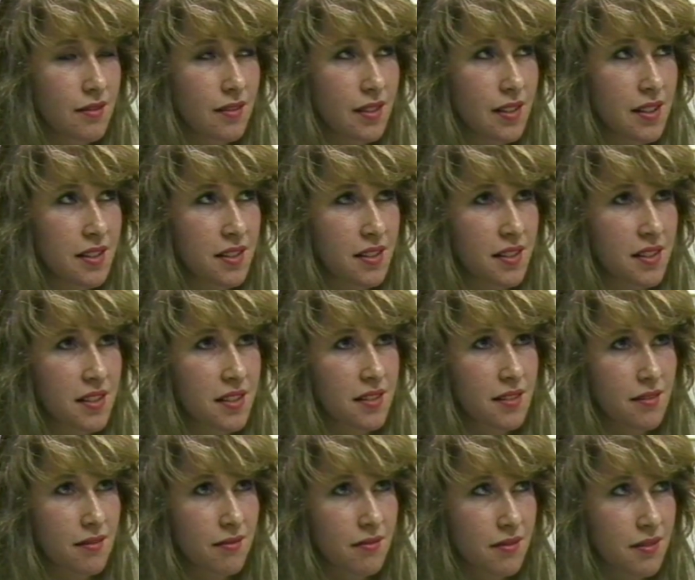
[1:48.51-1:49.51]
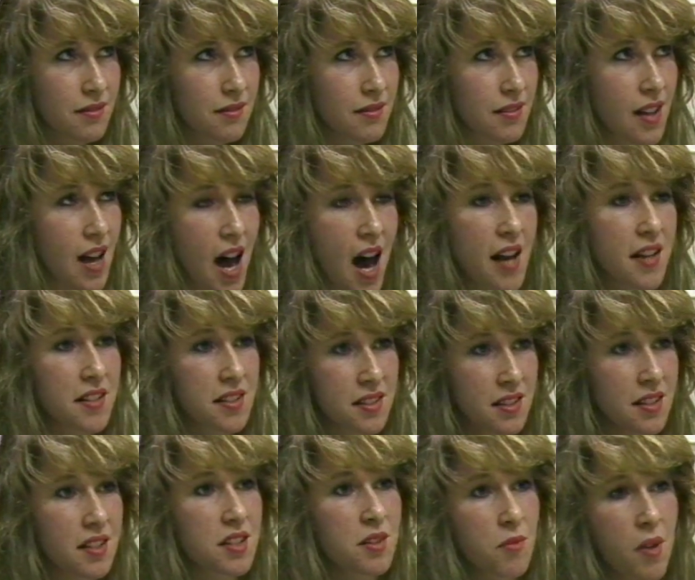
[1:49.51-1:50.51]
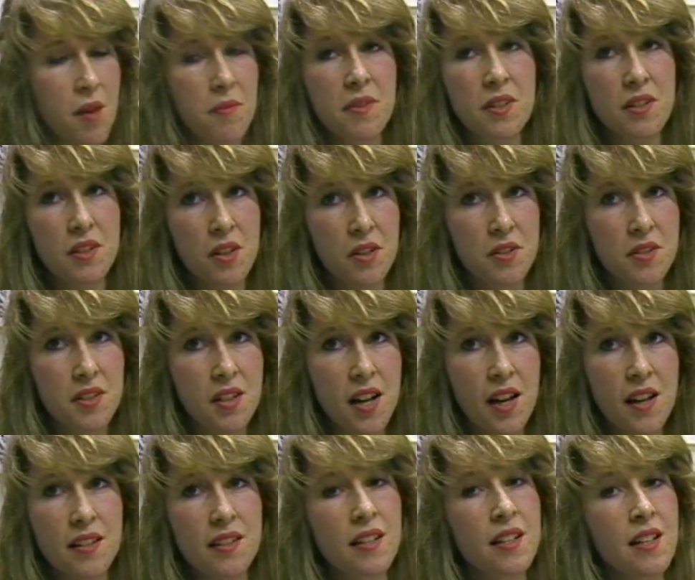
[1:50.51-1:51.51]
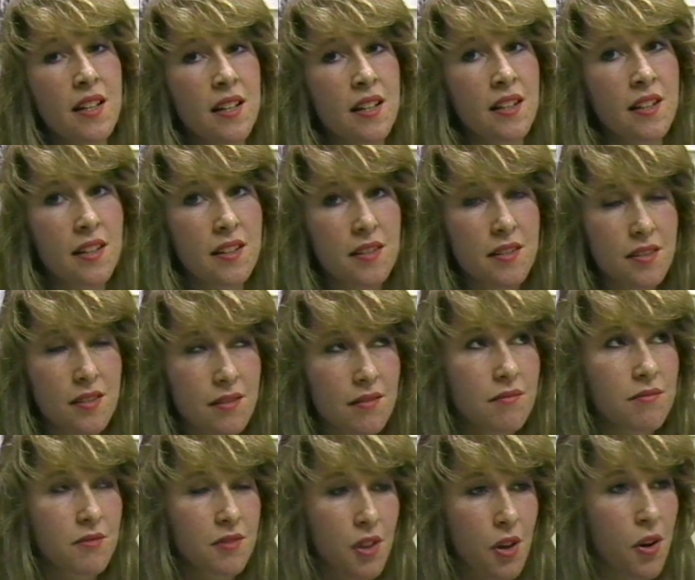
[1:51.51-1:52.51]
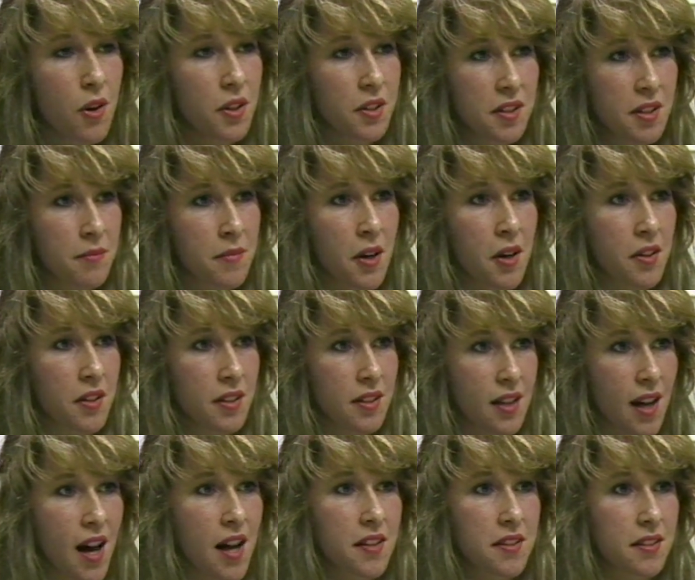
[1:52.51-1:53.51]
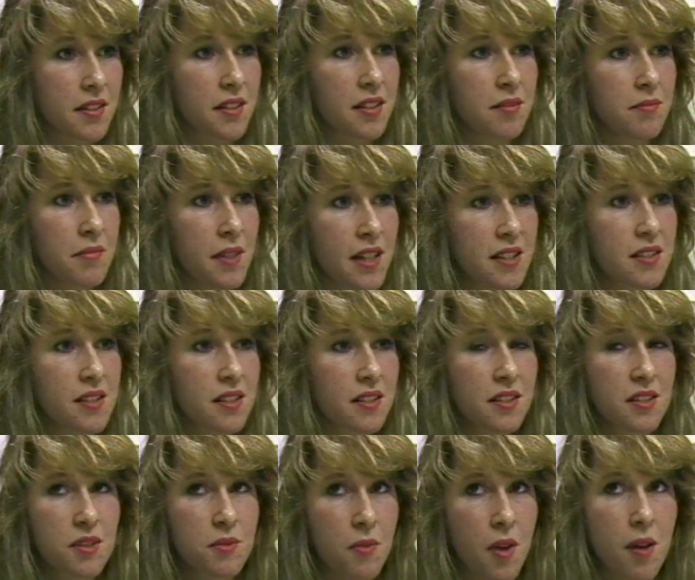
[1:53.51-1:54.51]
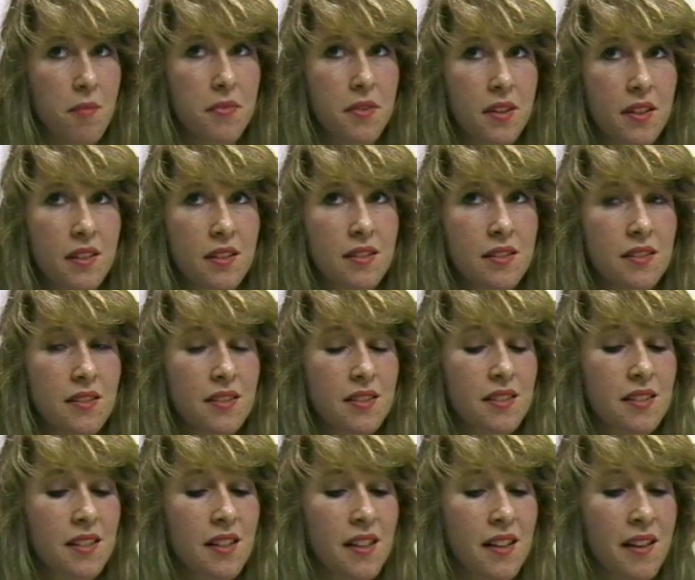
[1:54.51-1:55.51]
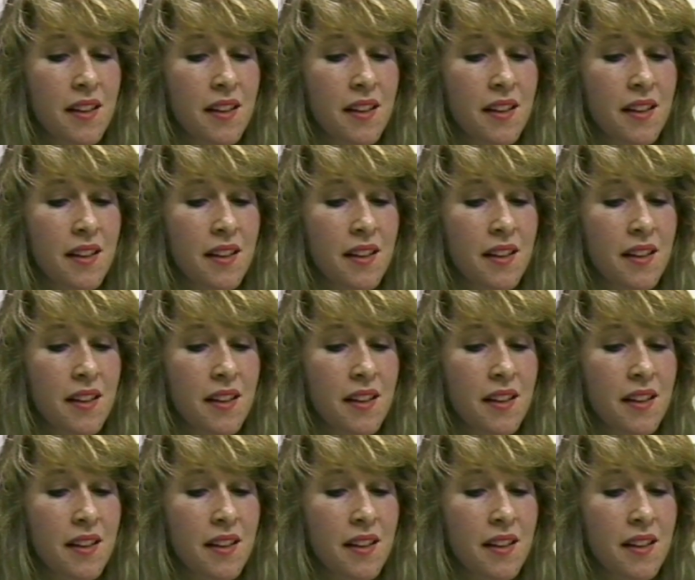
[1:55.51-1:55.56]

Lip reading: It's this odyssey that Swamp Thing goes on. It's called the American Gothic, and basically Swamp Thing is